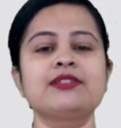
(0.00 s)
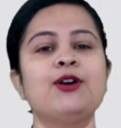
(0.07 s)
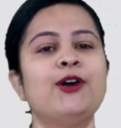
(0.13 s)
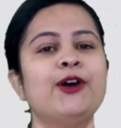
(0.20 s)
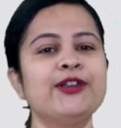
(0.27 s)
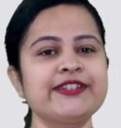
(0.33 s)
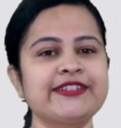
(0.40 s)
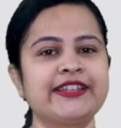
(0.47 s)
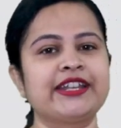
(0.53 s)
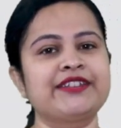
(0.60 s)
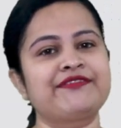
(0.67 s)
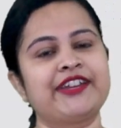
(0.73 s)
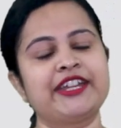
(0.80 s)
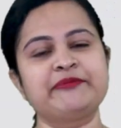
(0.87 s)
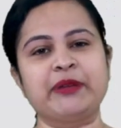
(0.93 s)
or
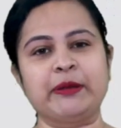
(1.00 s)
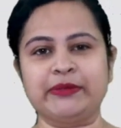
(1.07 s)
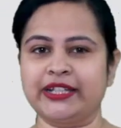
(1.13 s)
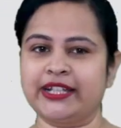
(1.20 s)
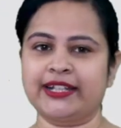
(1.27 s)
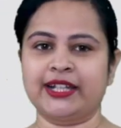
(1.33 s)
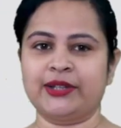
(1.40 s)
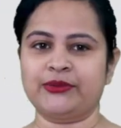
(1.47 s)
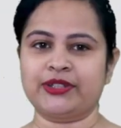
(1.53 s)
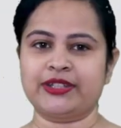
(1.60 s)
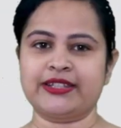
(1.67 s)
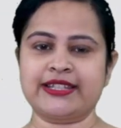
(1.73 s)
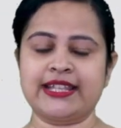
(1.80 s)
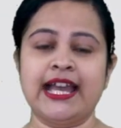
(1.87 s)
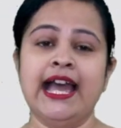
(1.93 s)
certified public
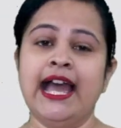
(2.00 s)
accountants.